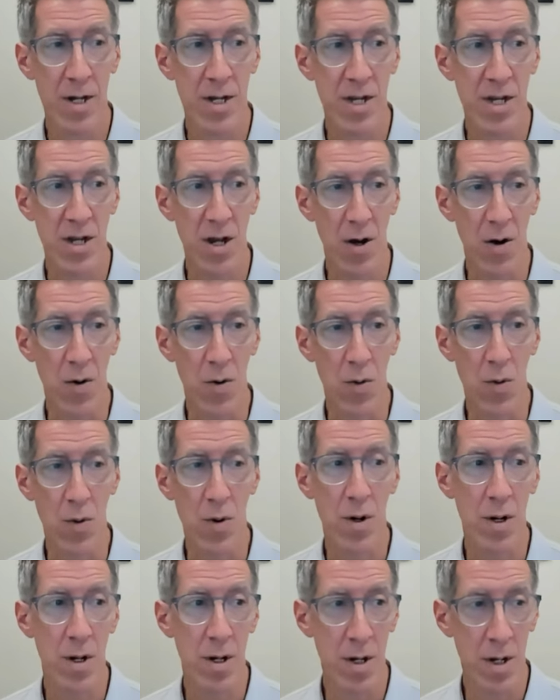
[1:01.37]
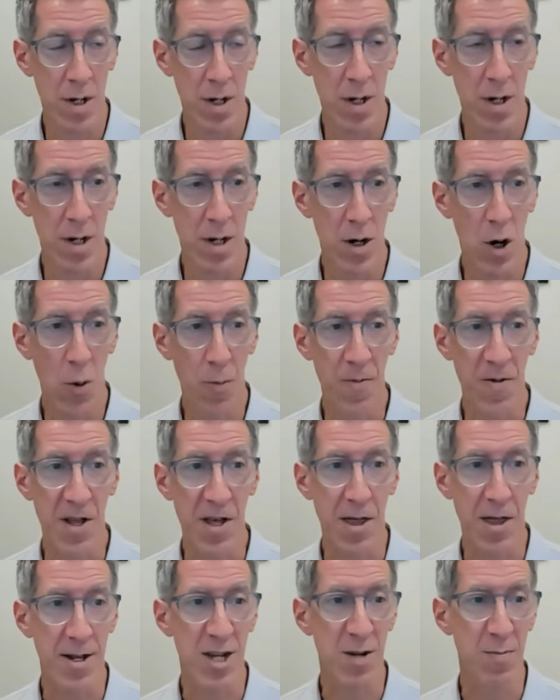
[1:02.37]
So
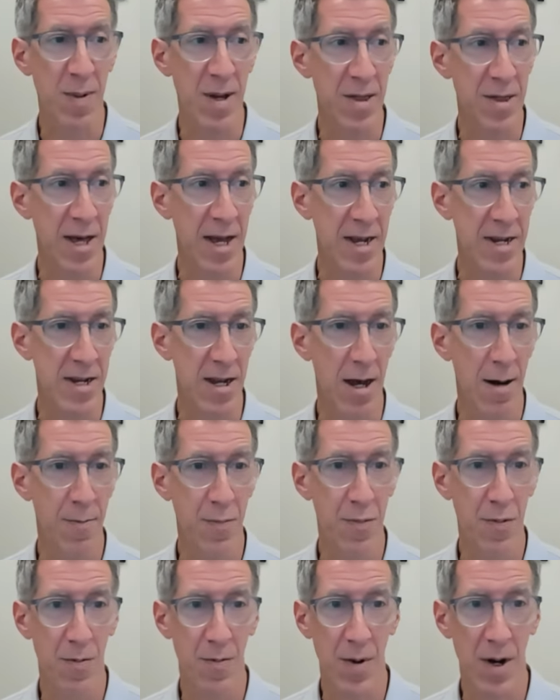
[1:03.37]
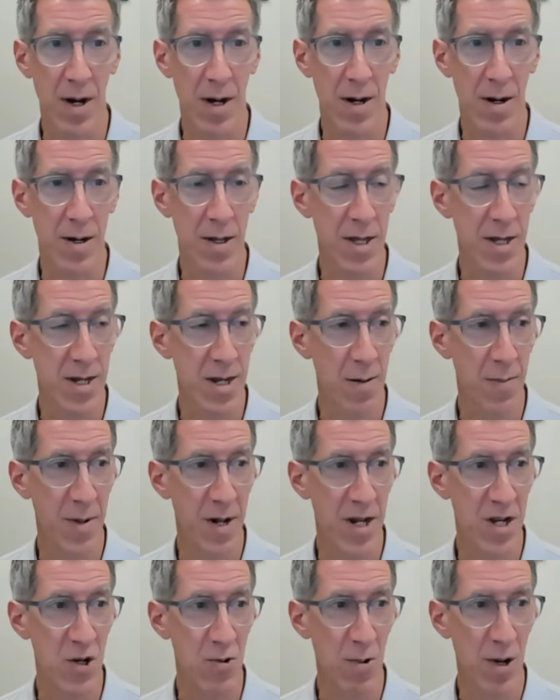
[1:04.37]
hopefully they'll speed things up. This
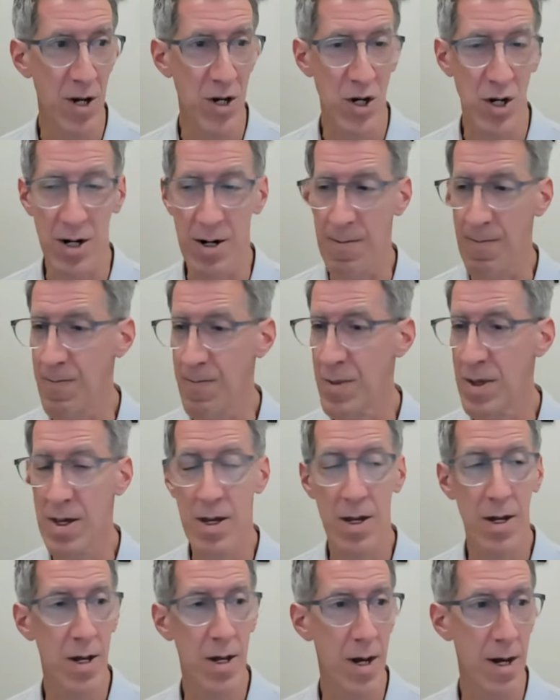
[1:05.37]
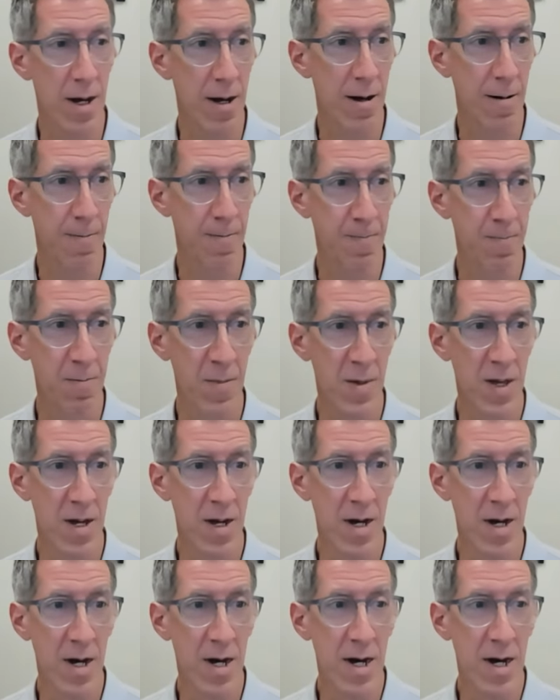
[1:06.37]
administration,
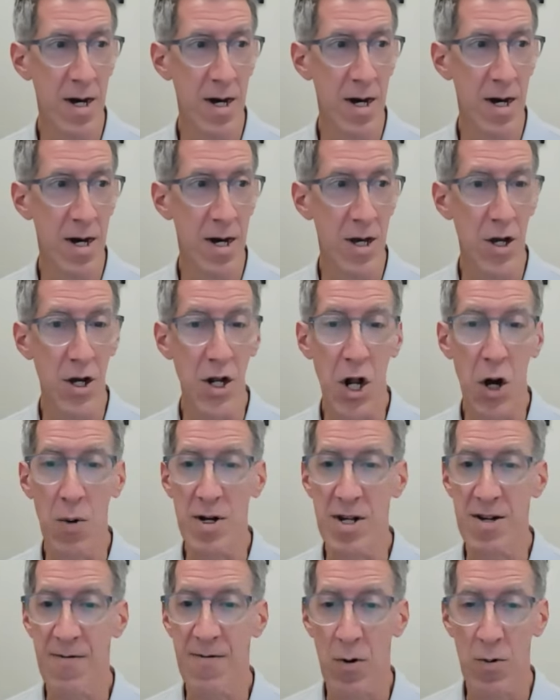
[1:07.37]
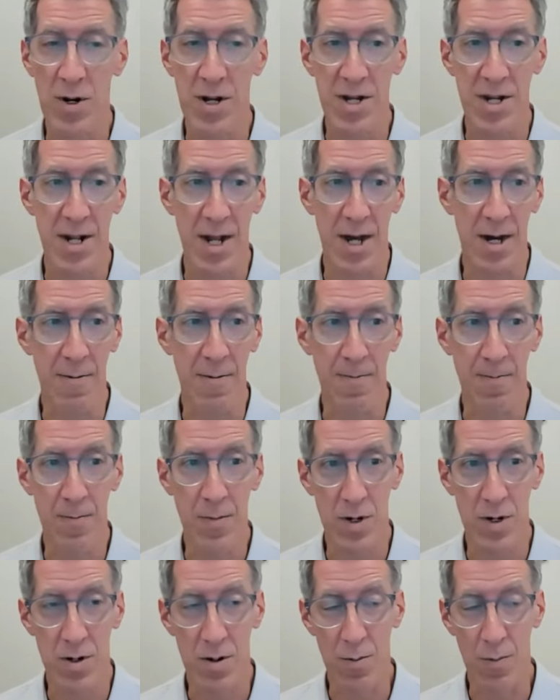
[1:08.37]
is focused
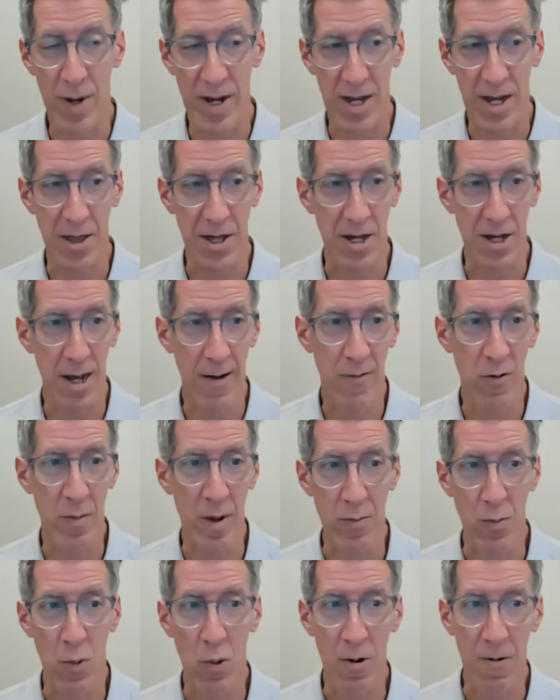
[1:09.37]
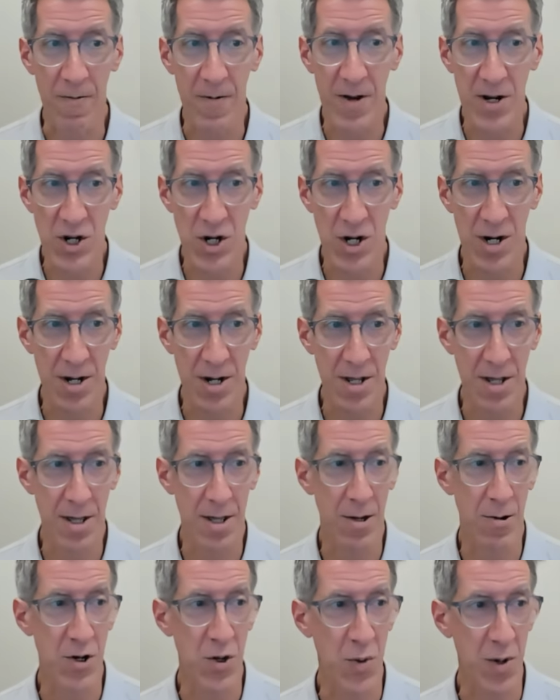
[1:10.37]
on making the government more efficient.
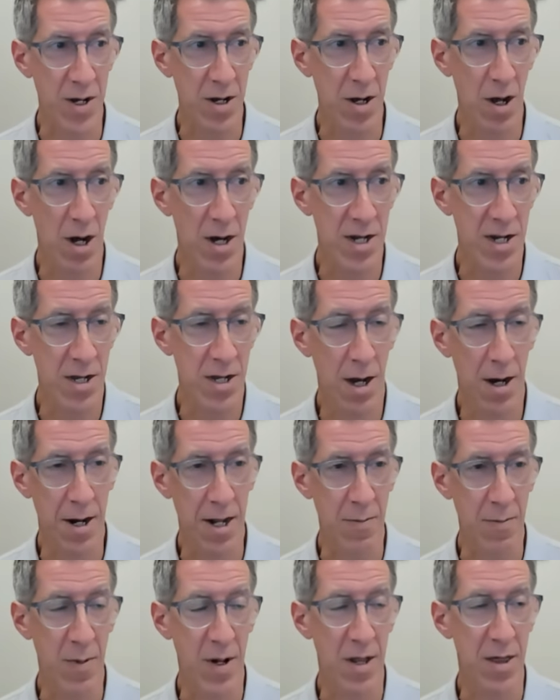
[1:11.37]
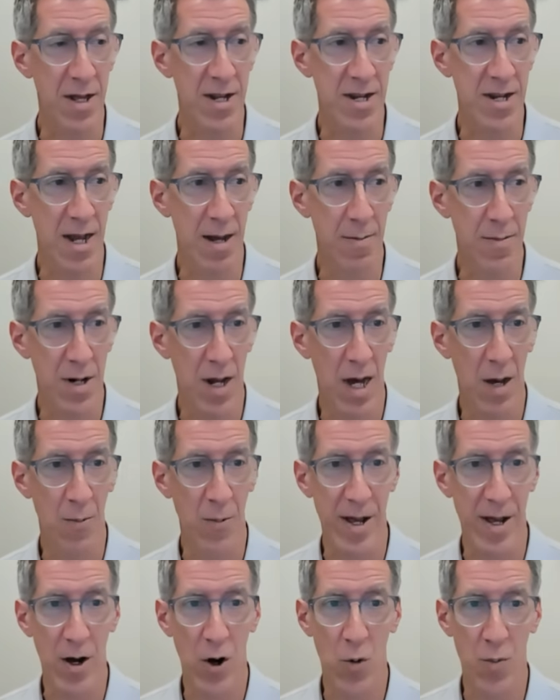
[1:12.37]
They're doing cost cutting, but at the same time,
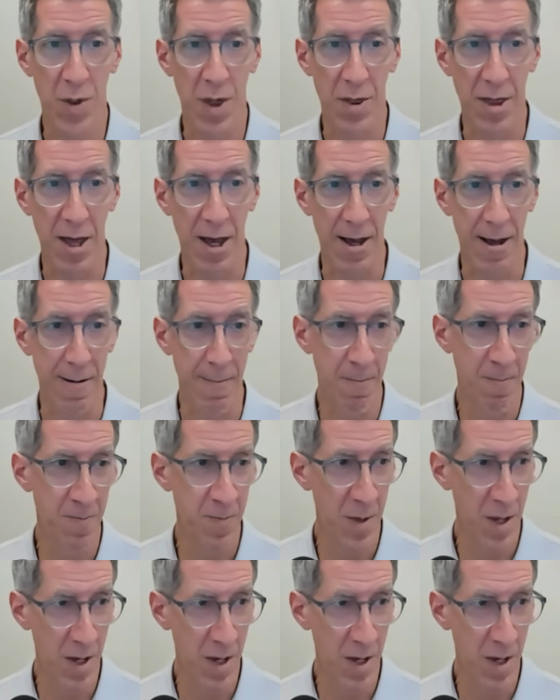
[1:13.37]
we hope that they